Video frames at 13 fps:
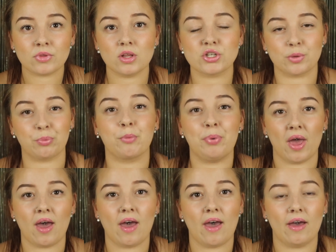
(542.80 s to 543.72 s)
to
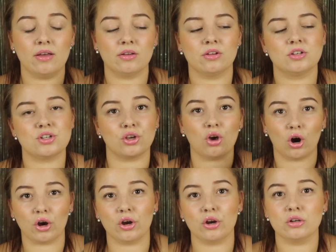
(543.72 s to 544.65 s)
prepare to
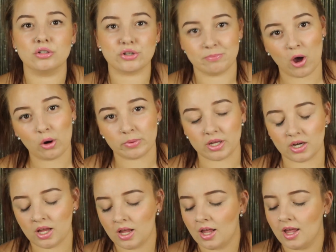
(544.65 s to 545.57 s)
go to
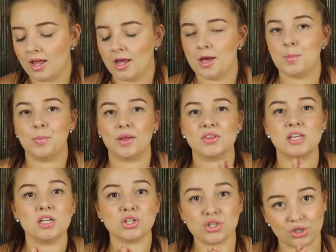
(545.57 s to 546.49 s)
Melbourne. But
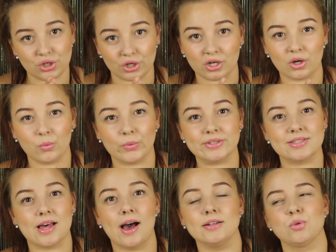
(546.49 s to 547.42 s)
the issue was
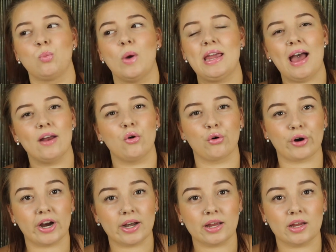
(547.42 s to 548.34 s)
that we had
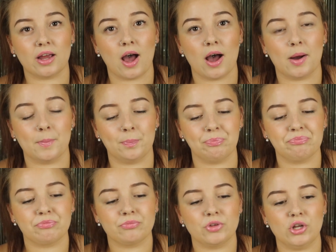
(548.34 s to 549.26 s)
already
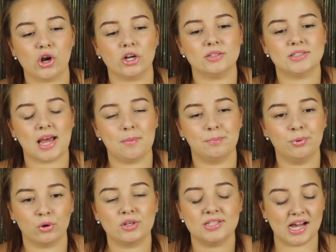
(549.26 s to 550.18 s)

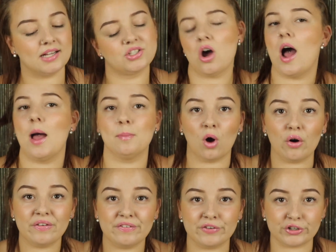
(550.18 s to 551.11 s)
booked our time
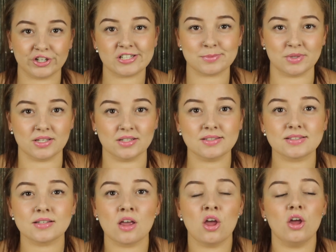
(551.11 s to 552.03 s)
off for
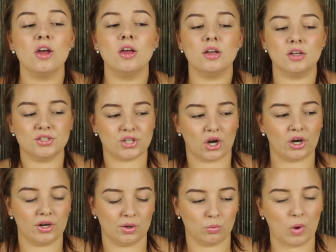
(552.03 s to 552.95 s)
Christmas.
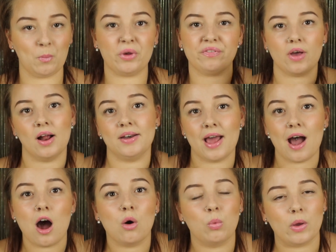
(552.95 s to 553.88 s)
So when we found
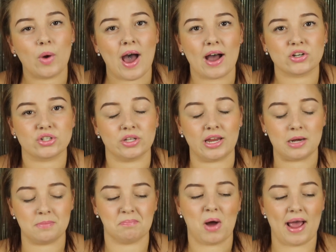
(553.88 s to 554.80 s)
out, we were actually
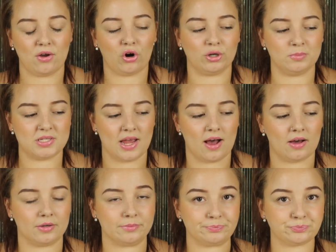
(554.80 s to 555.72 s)
in my
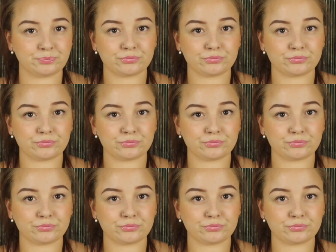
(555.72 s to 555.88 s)
hometown